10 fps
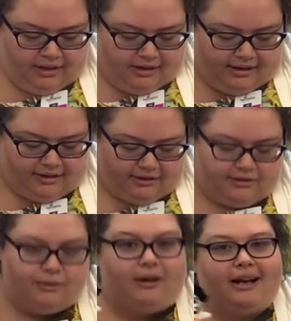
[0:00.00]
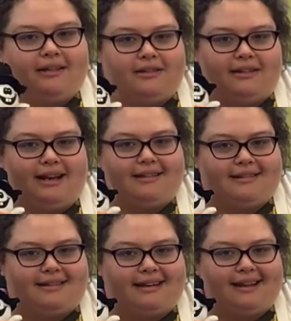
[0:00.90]
All right, so let's do
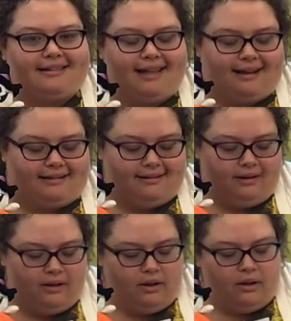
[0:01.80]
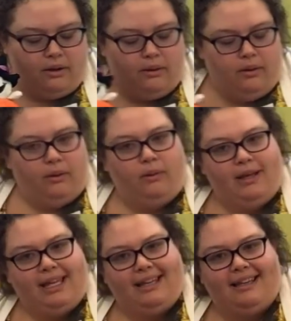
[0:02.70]
the next line. Oh,
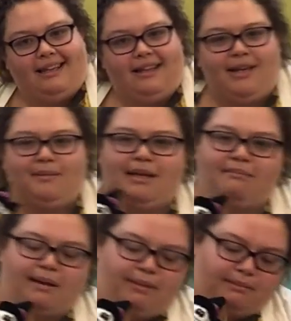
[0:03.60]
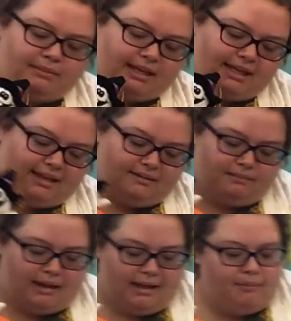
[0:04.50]
will you be my pumpkin,
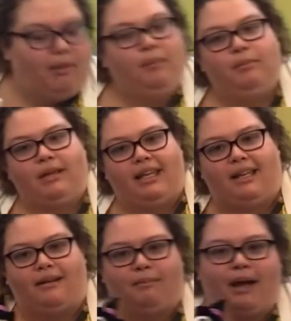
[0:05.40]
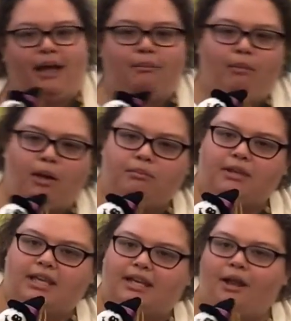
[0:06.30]
my pumpkin, my
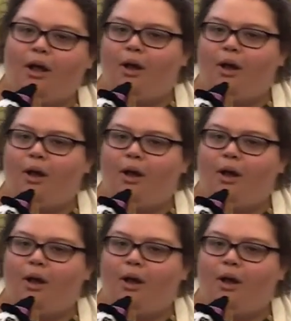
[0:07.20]
pumpkin?